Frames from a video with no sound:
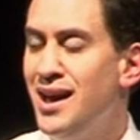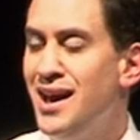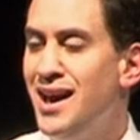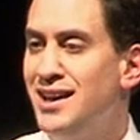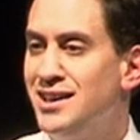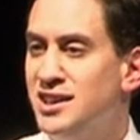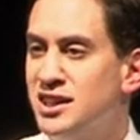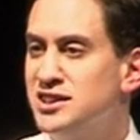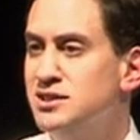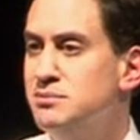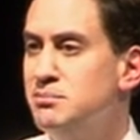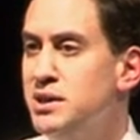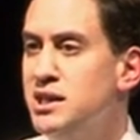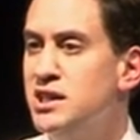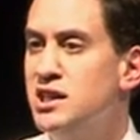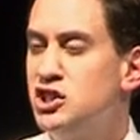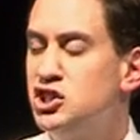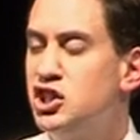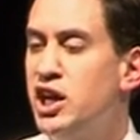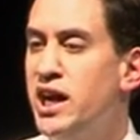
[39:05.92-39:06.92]
it doesn't mean
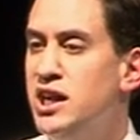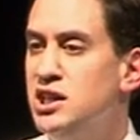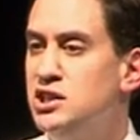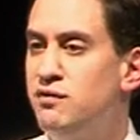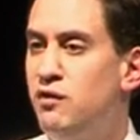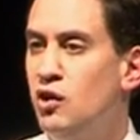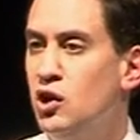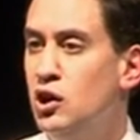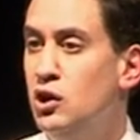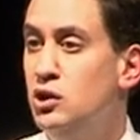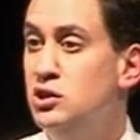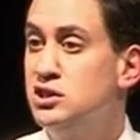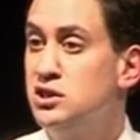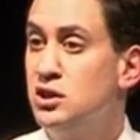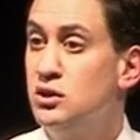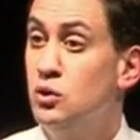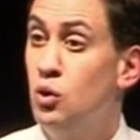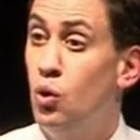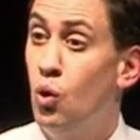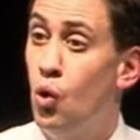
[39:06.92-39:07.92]
that change follows
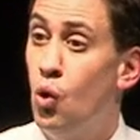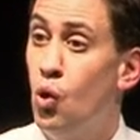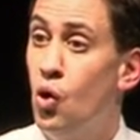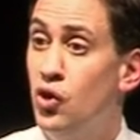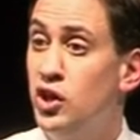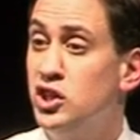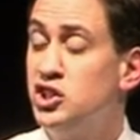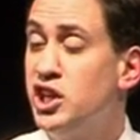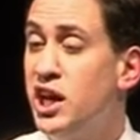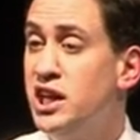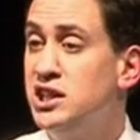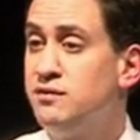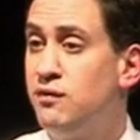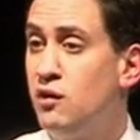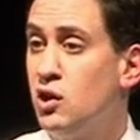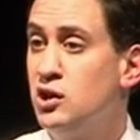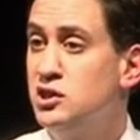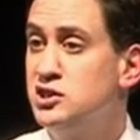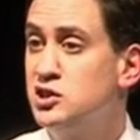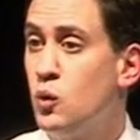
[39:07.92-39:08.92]
or that change
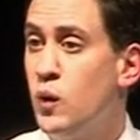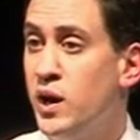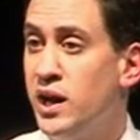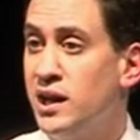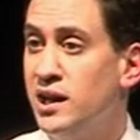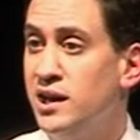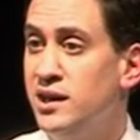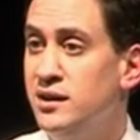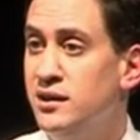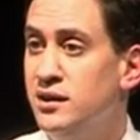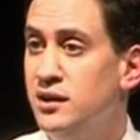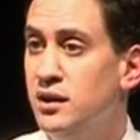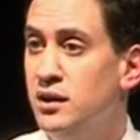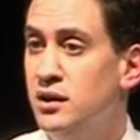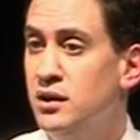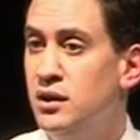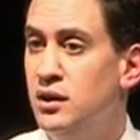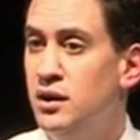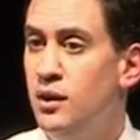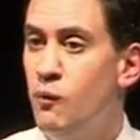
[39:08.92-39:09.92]
follows quickly.
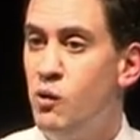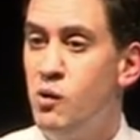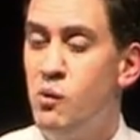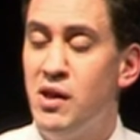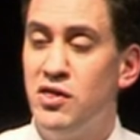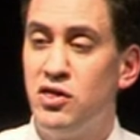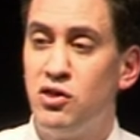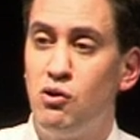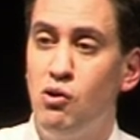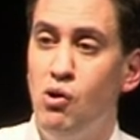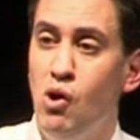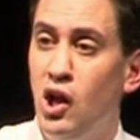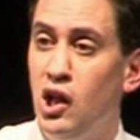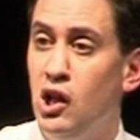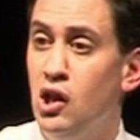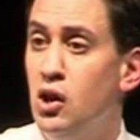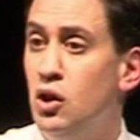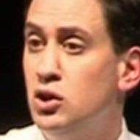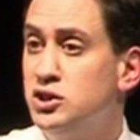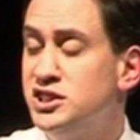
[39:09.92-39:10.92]
We went through a
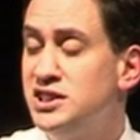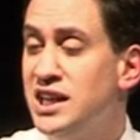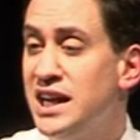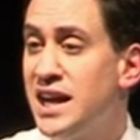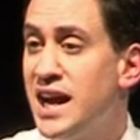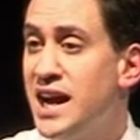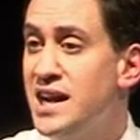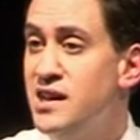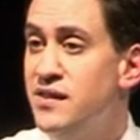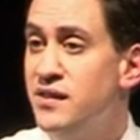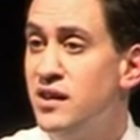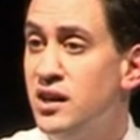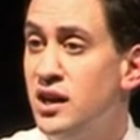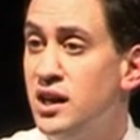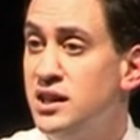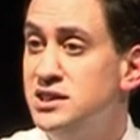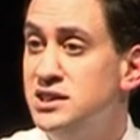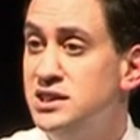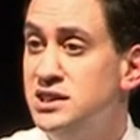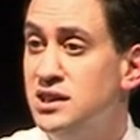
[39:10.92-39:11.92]
lost decade in the
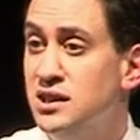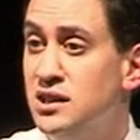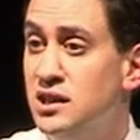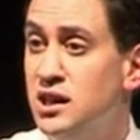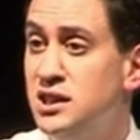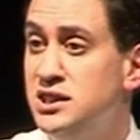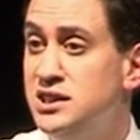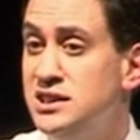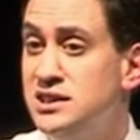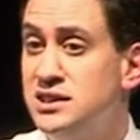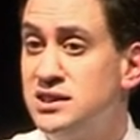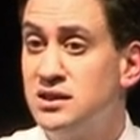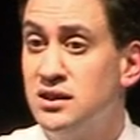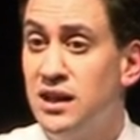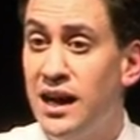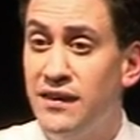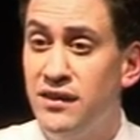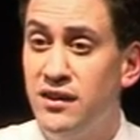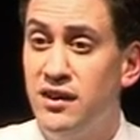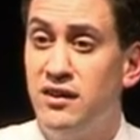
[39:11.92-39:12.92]
1930s
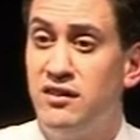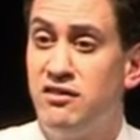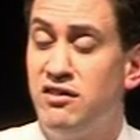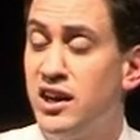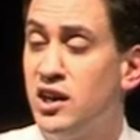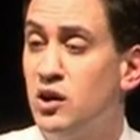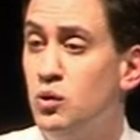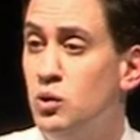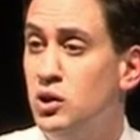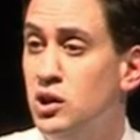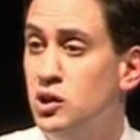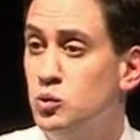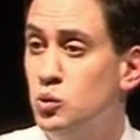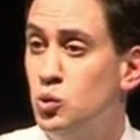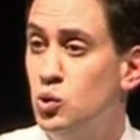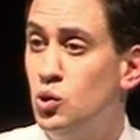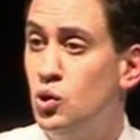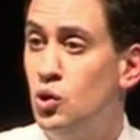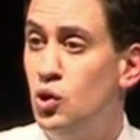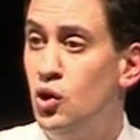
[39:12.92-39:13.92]
and then the Second World
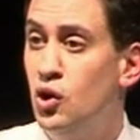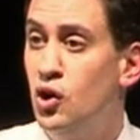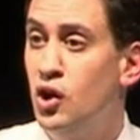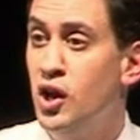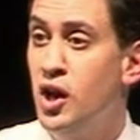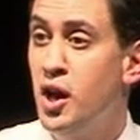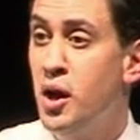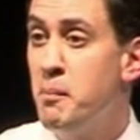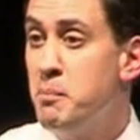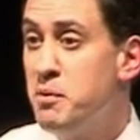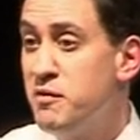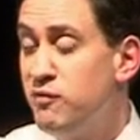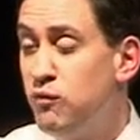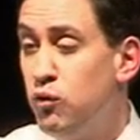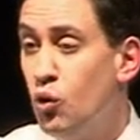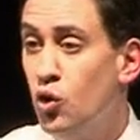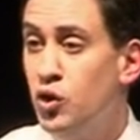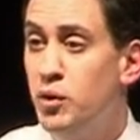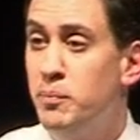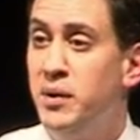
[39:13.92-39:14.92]
War
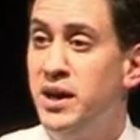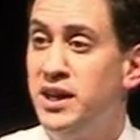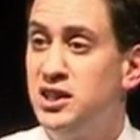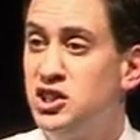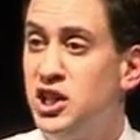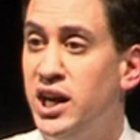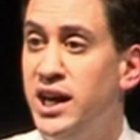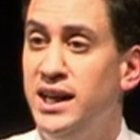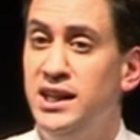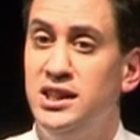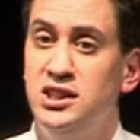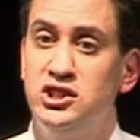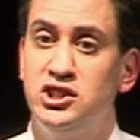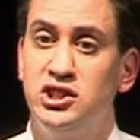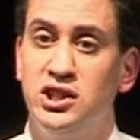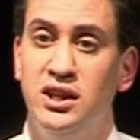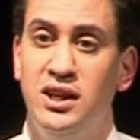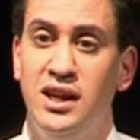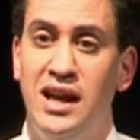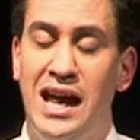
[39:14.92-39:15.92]
before the big
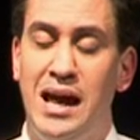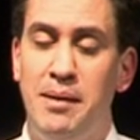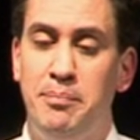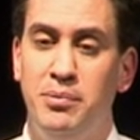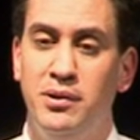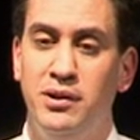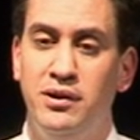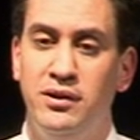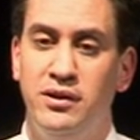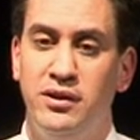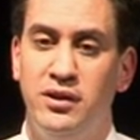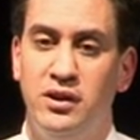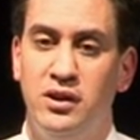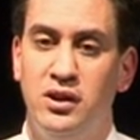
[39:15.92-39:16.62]
change happened.